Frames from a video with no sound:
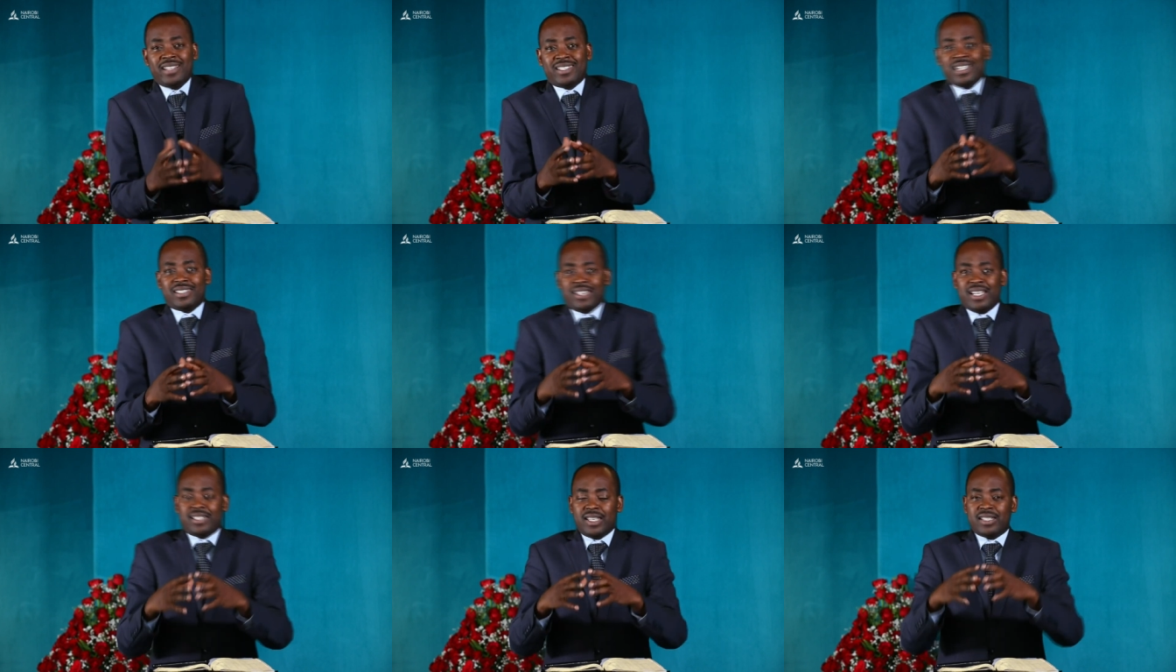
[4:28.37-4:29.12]
it's, it's,
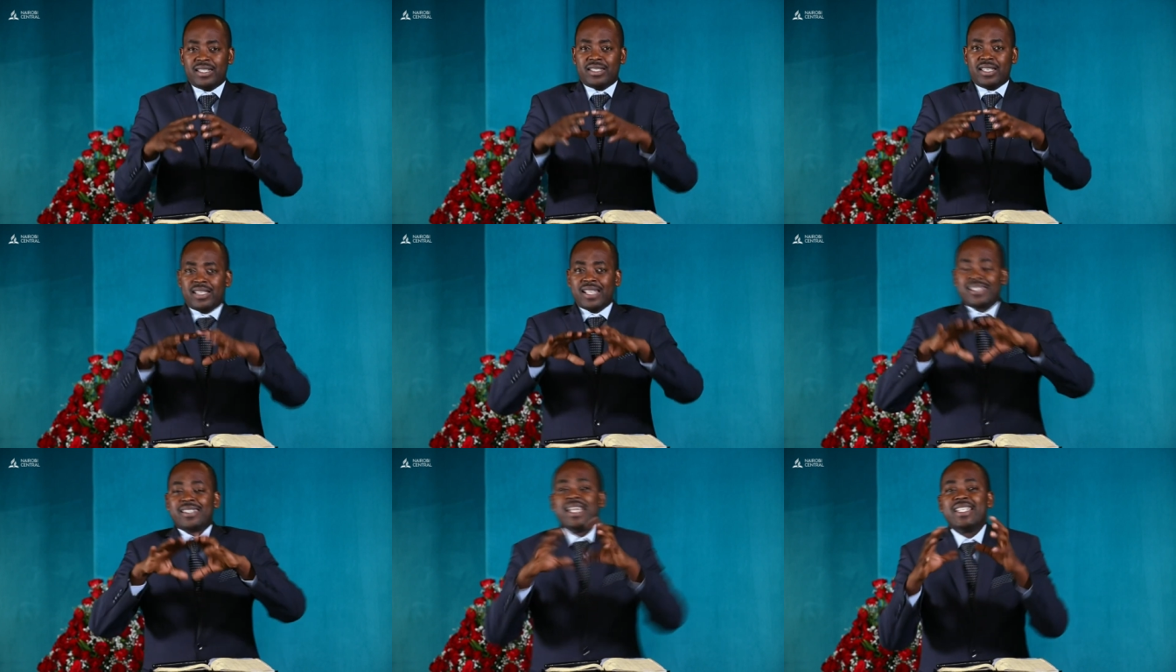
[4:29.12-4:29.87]
it's, it's, it's, it's
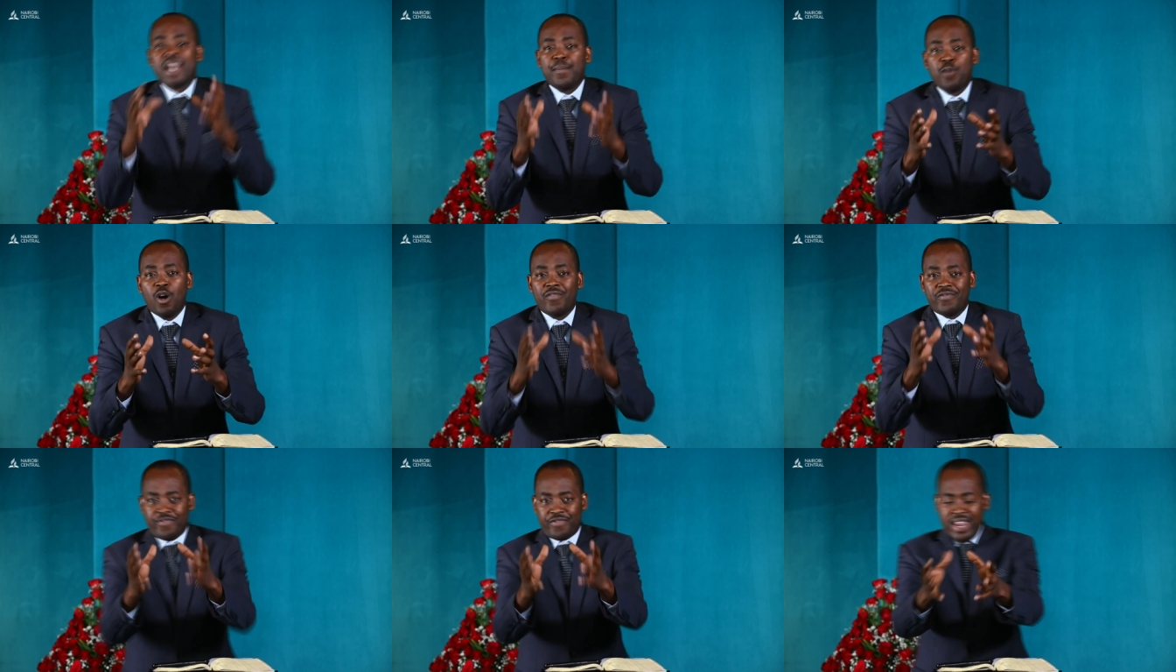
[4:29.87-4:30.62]
a setup
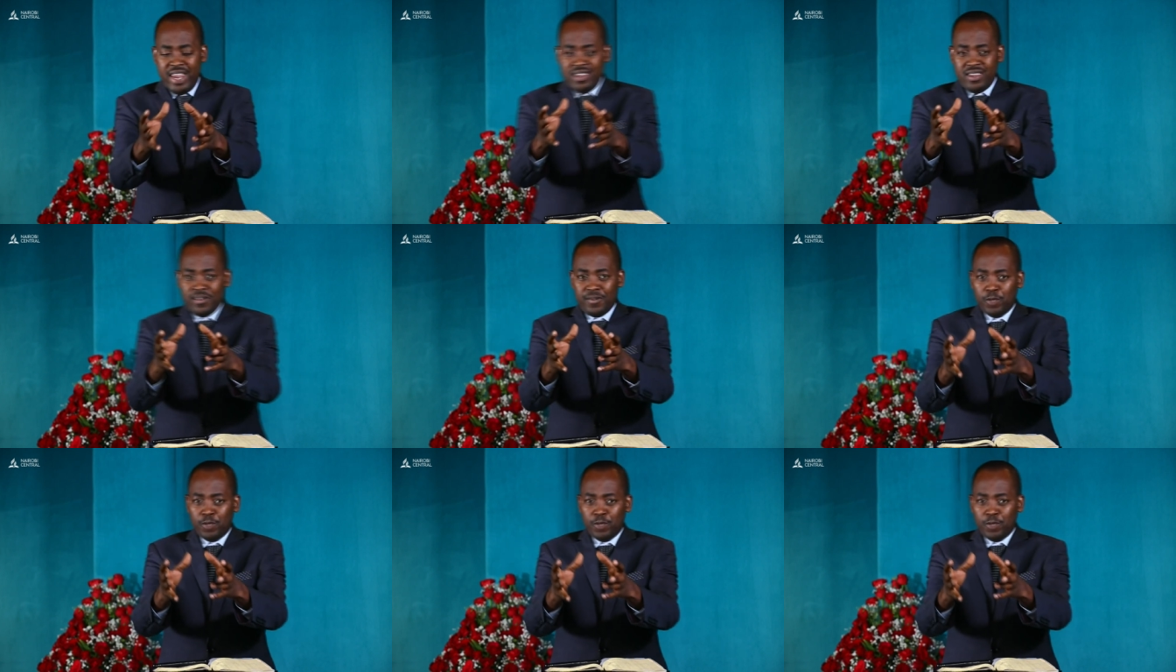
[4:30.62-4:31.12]
of three